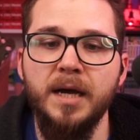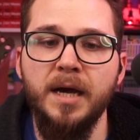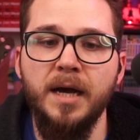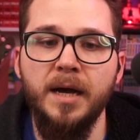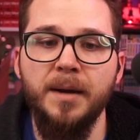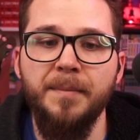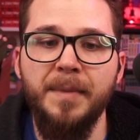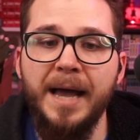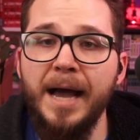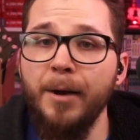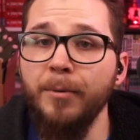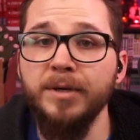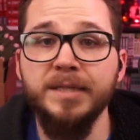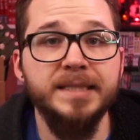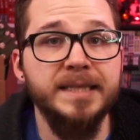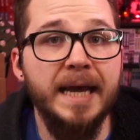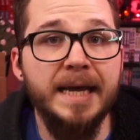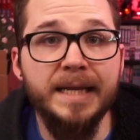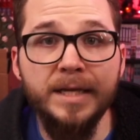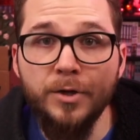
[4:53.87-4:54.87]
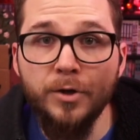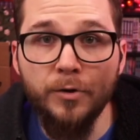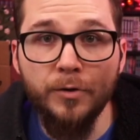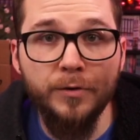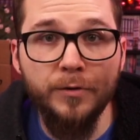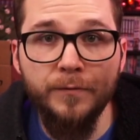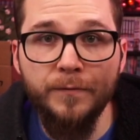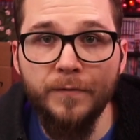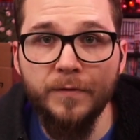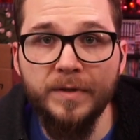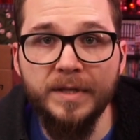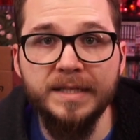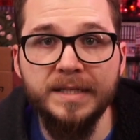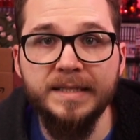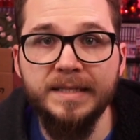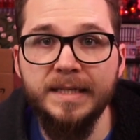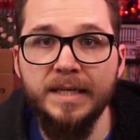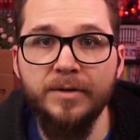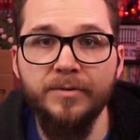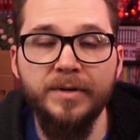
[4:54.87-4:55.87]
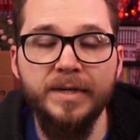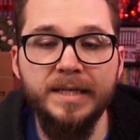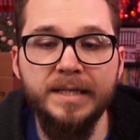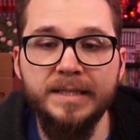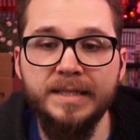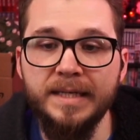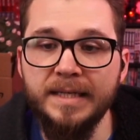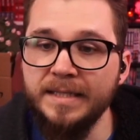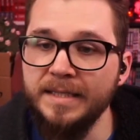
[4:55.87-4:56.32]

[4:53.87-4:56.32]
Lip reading: How excited are you for this series?